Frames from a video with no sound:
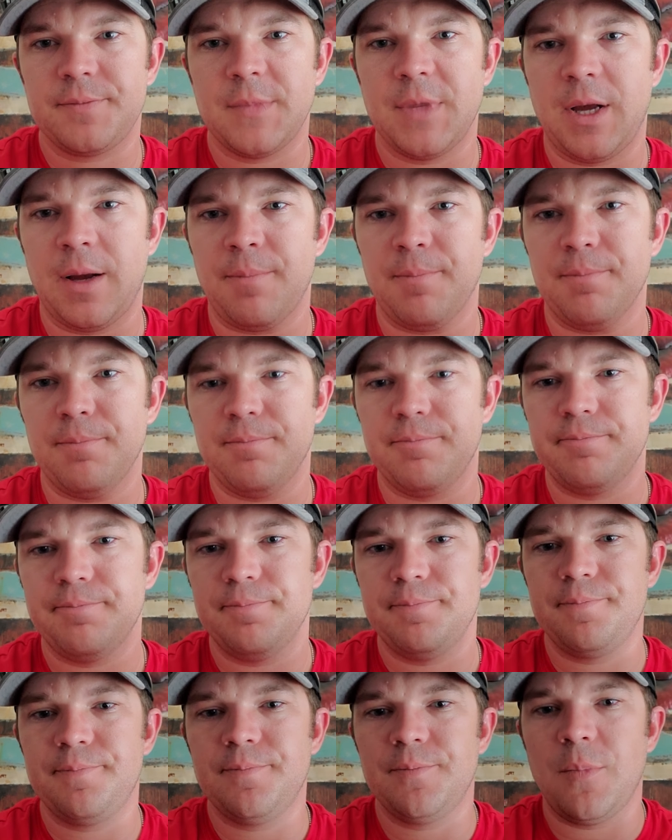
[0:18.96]
I'm
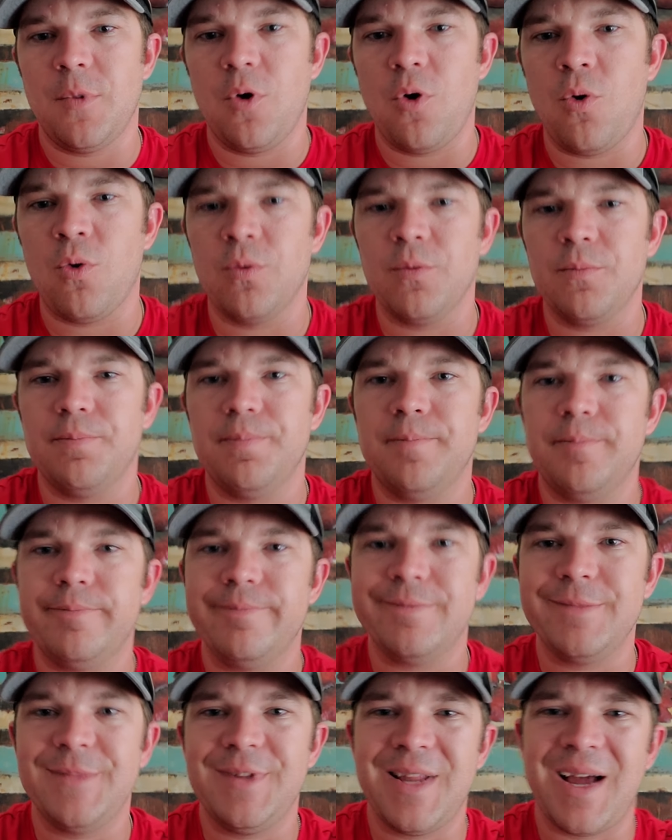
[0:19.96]
on
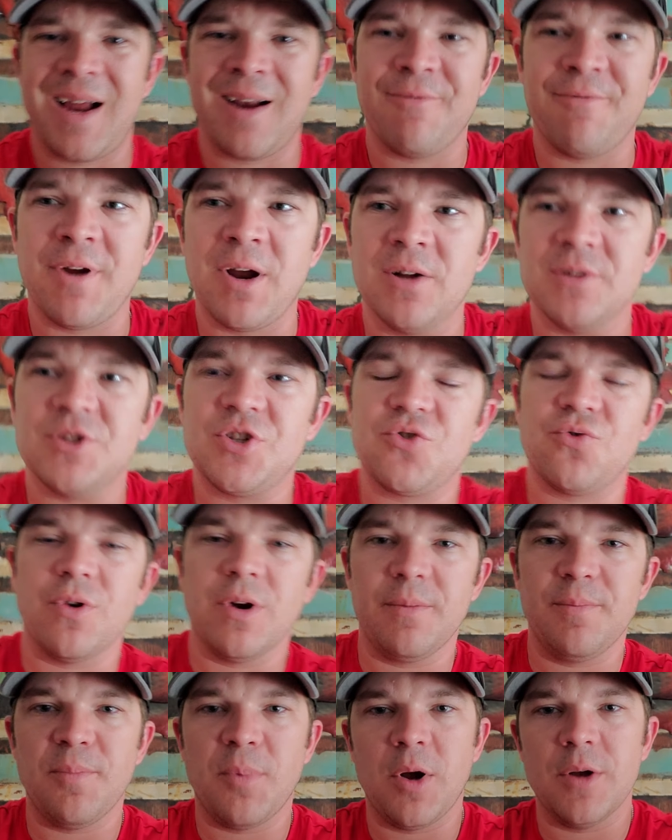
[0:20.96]
not a very
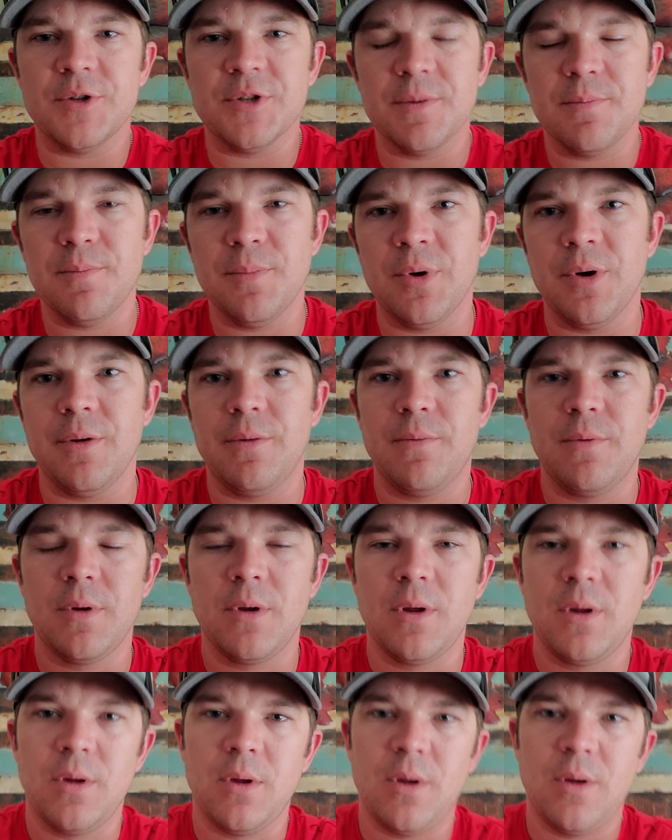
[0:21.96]
strict budget, but
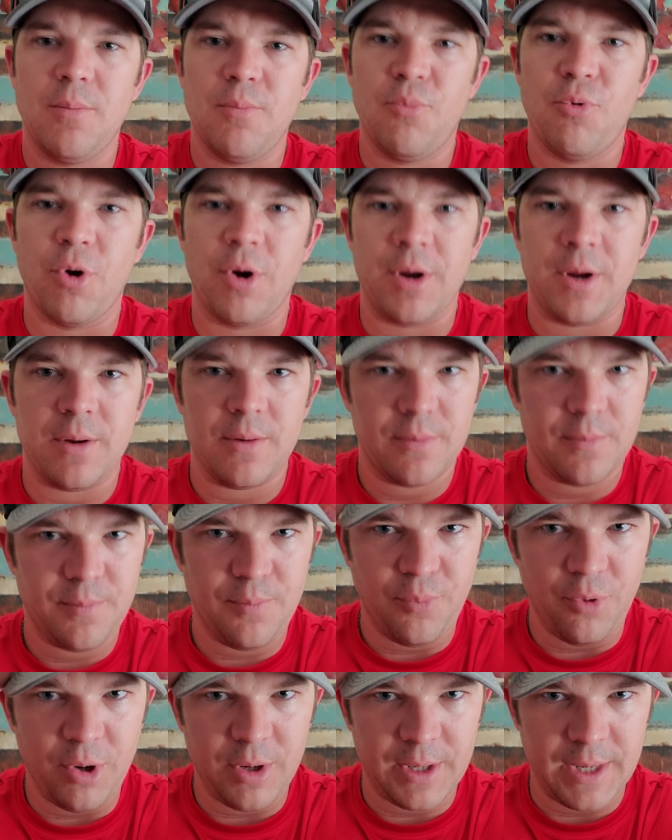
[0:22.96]
pretty
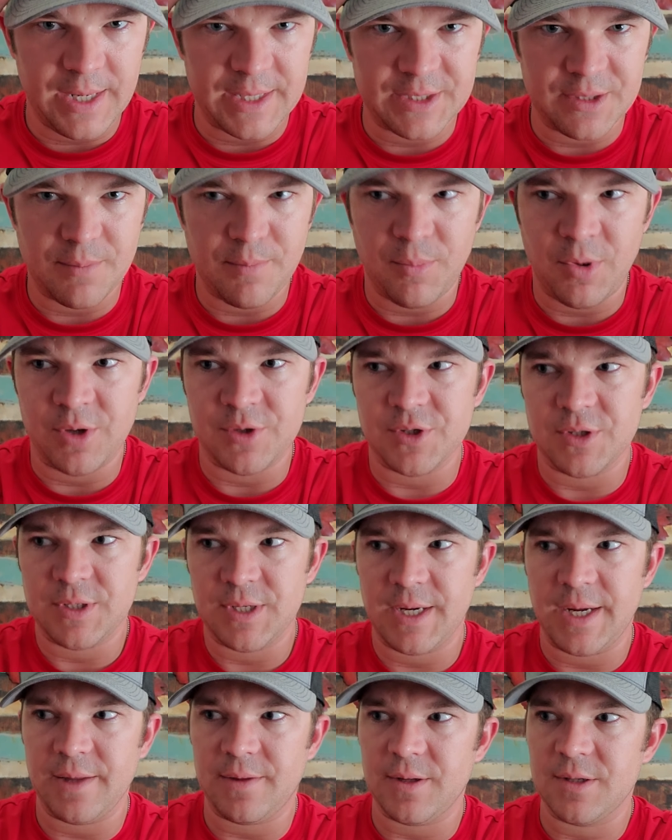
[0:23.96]
decent budget
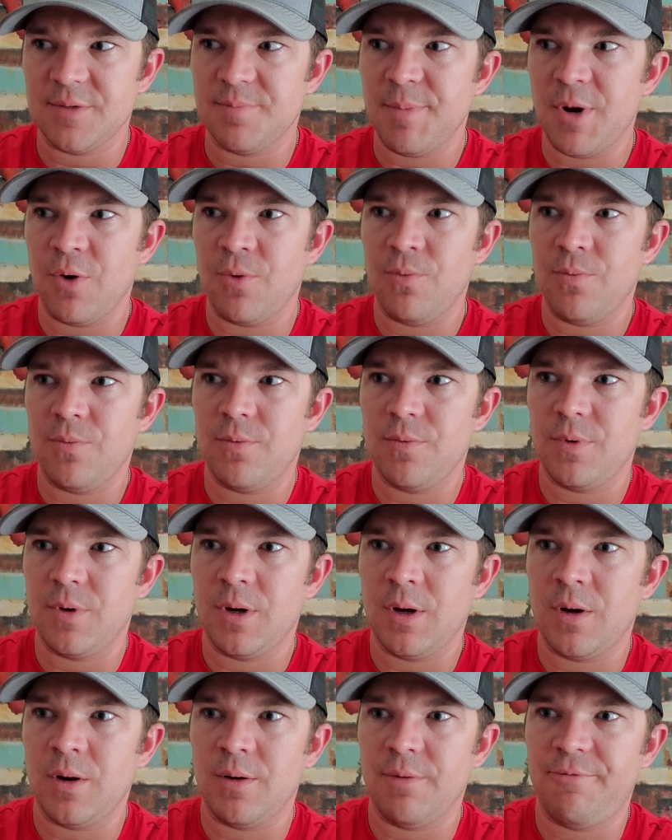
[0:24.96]
to get this boat
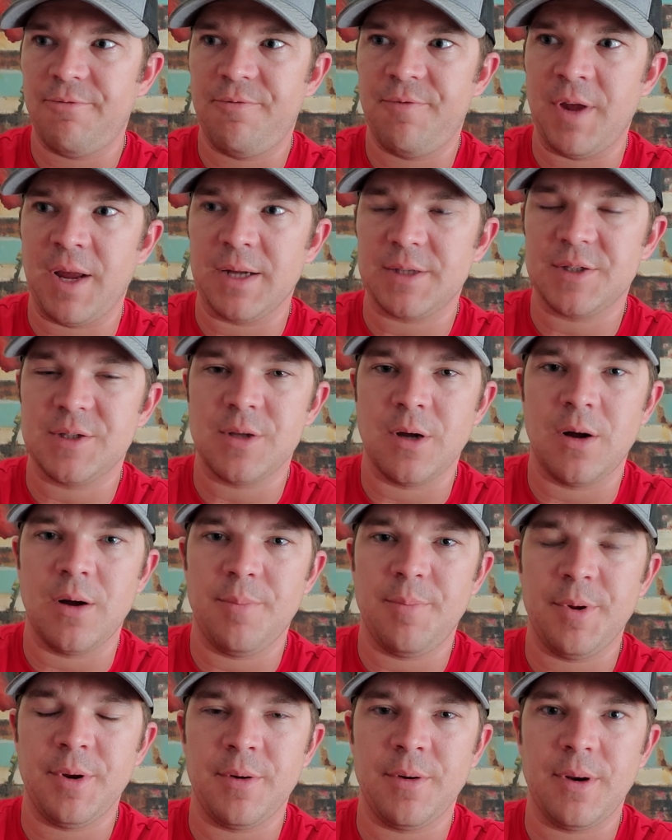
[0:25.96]
fixed
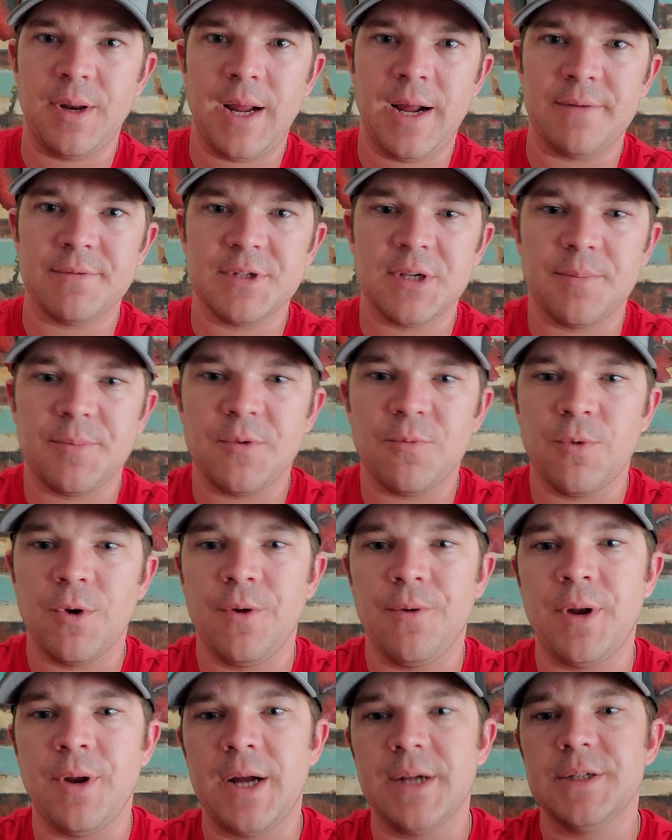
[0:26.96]
up and have something
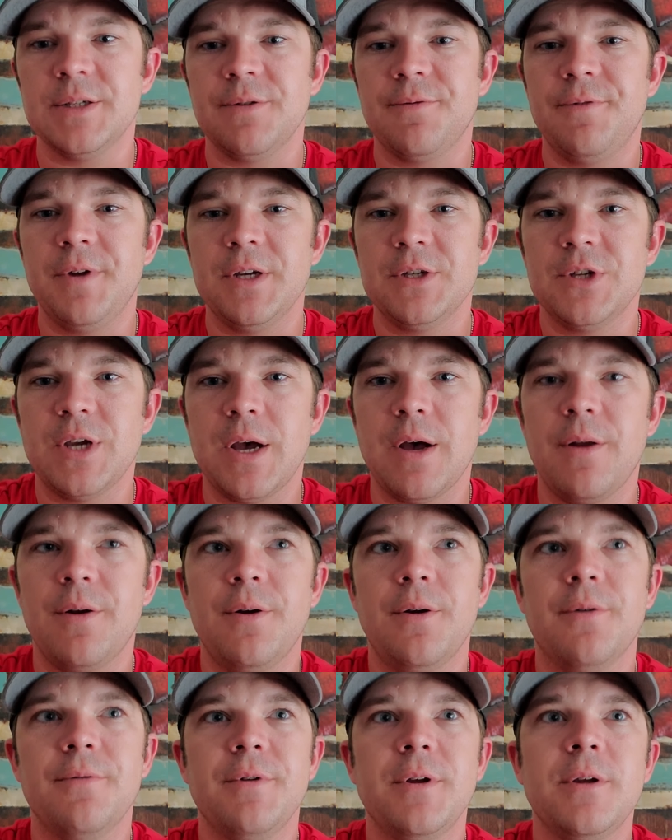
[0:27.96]
real nice to fish out
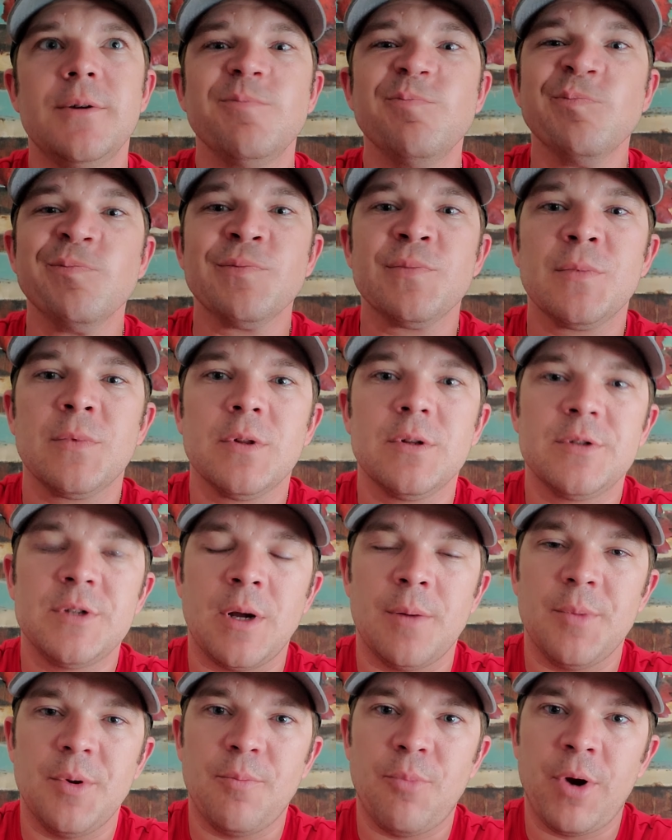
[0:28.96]
of,
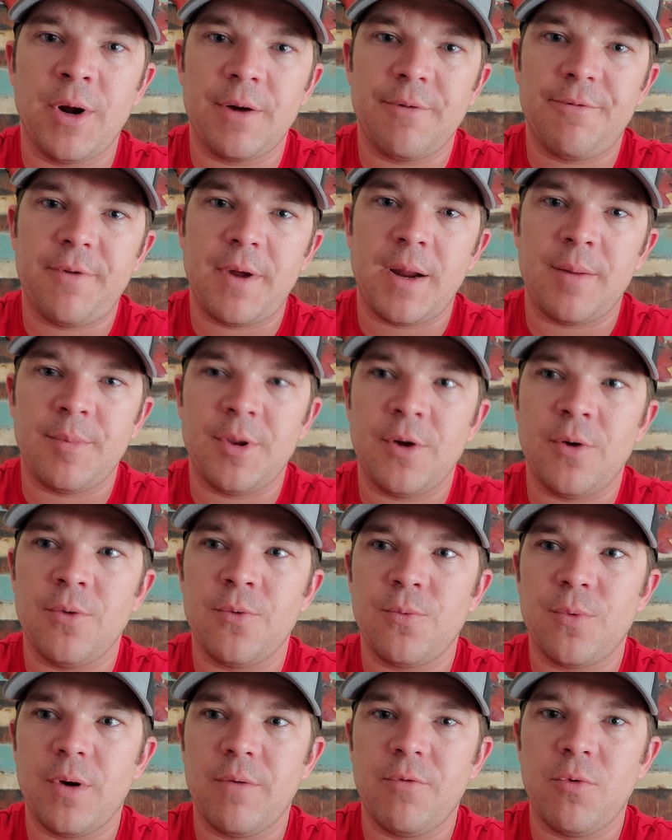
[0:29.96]
something to bring the family on
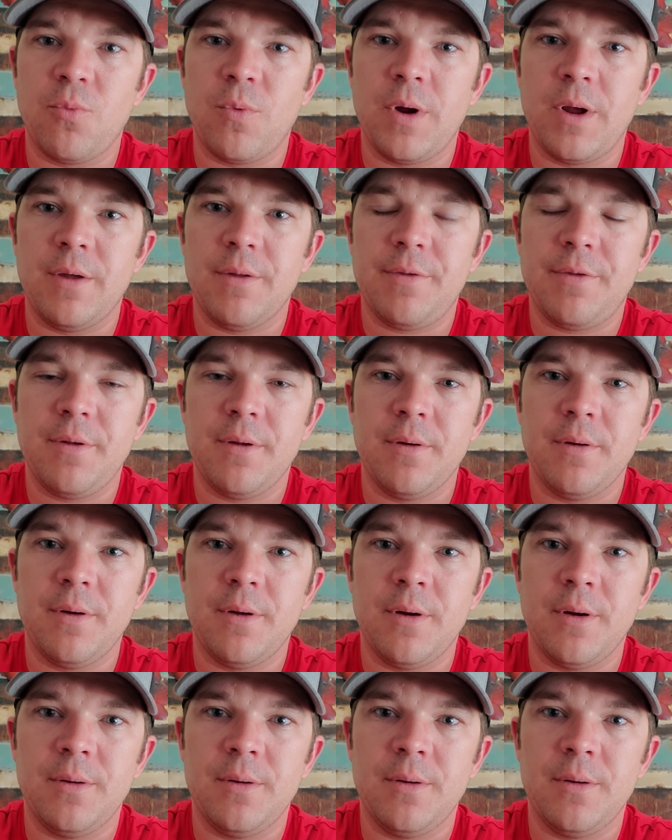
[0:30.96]
the river with, and